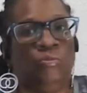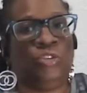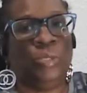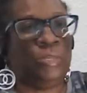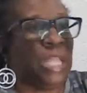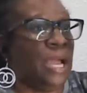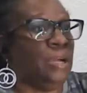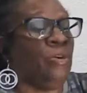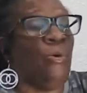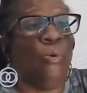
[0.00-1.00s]
She was
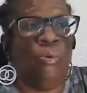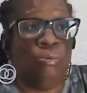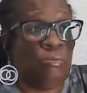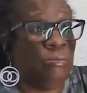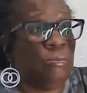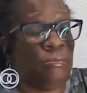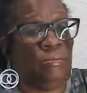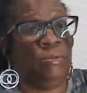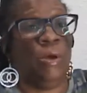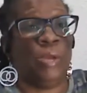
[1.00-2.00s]
like, cool.
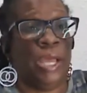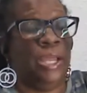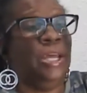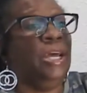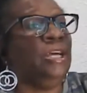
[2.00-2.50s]
Okay.